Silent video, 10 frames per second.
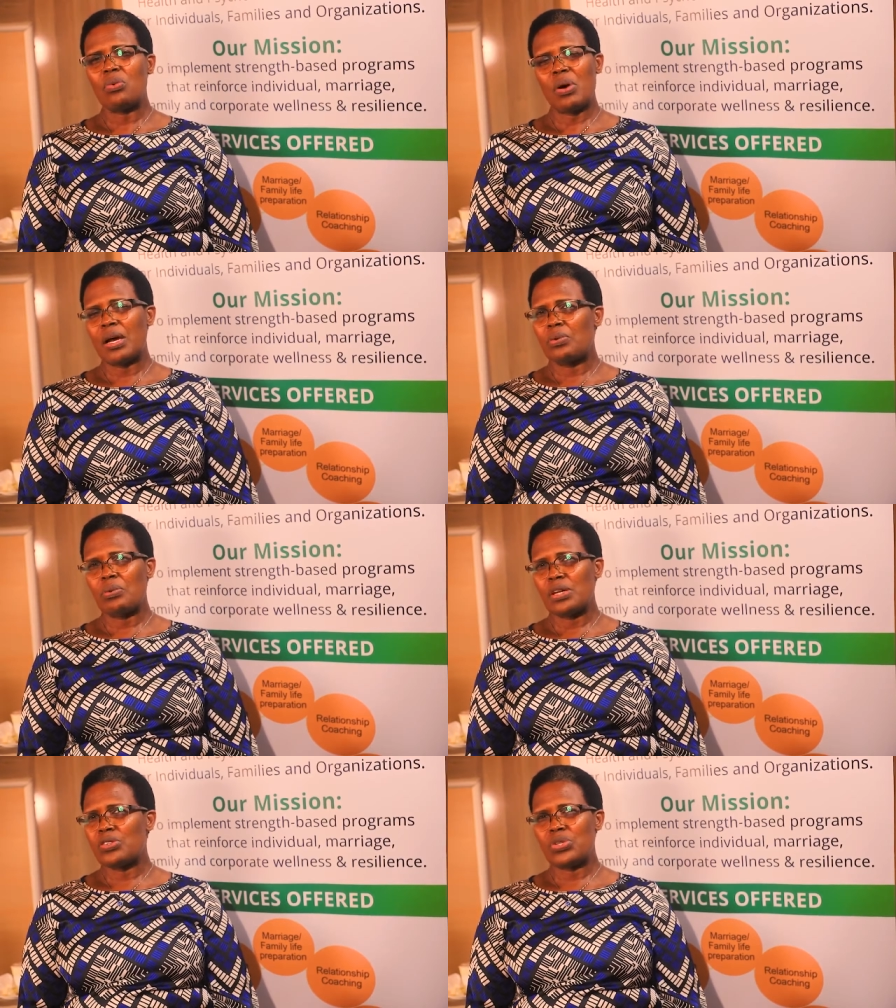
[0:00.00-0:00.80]

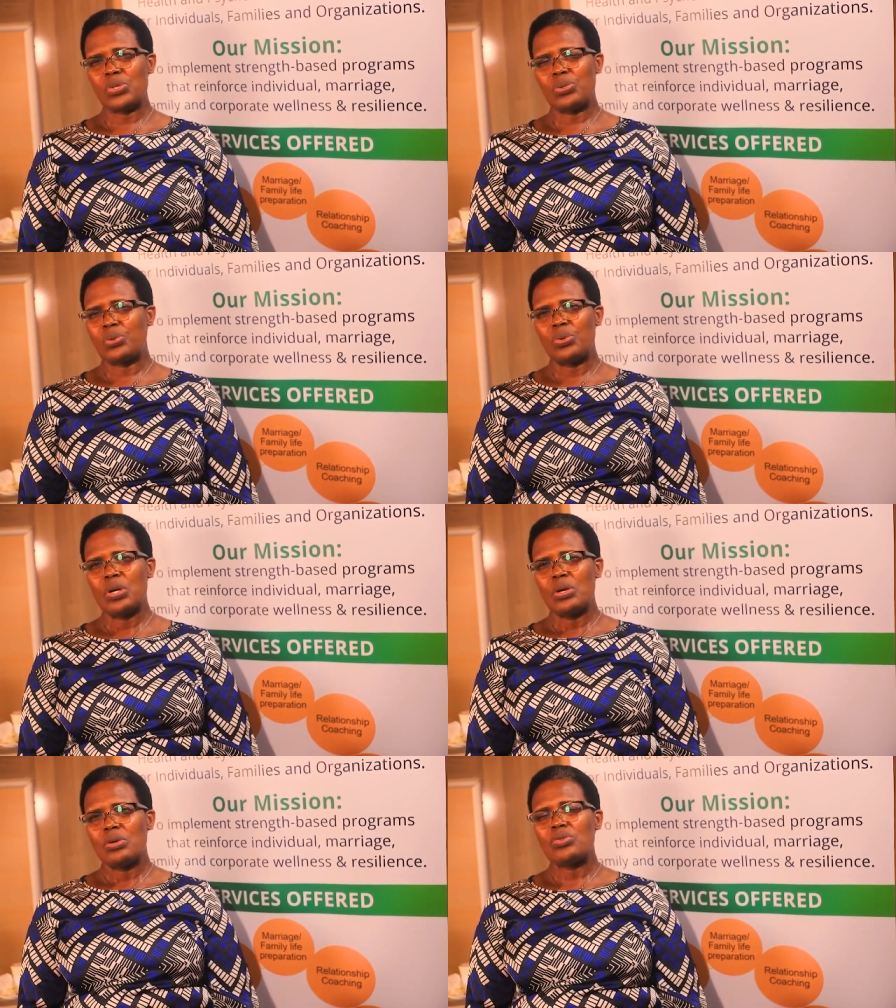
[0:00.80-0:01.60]
one wants to
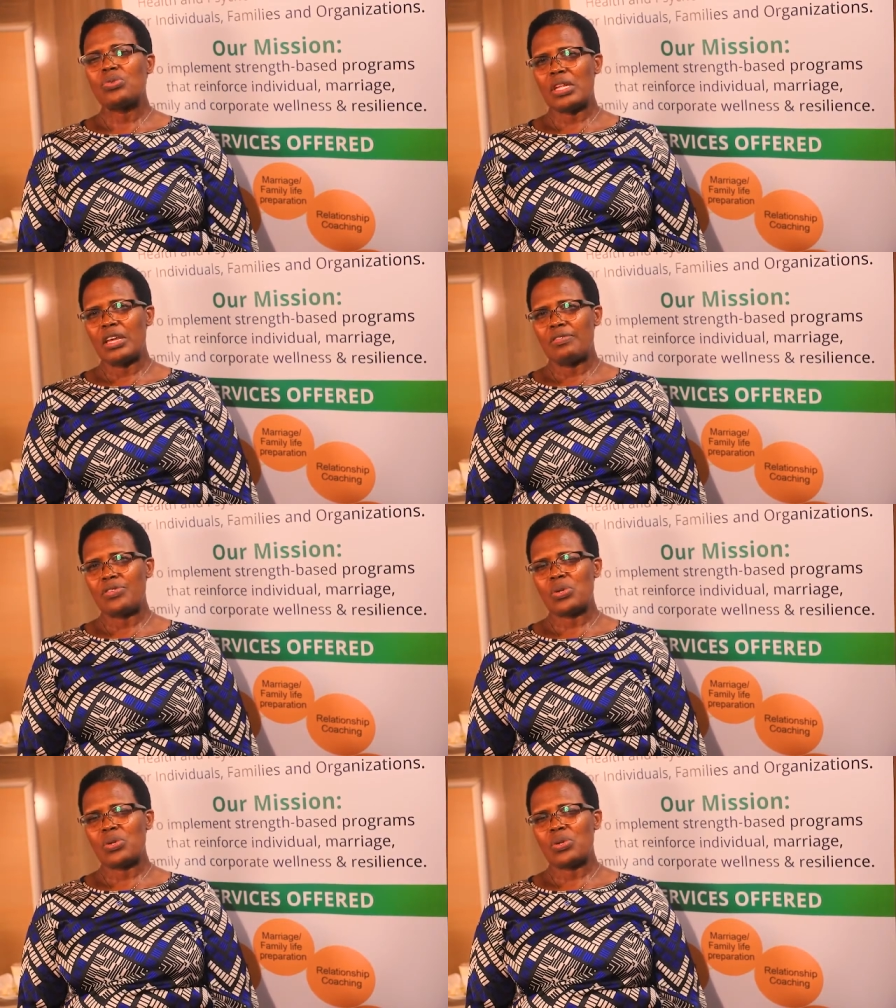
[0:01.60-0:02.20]
live.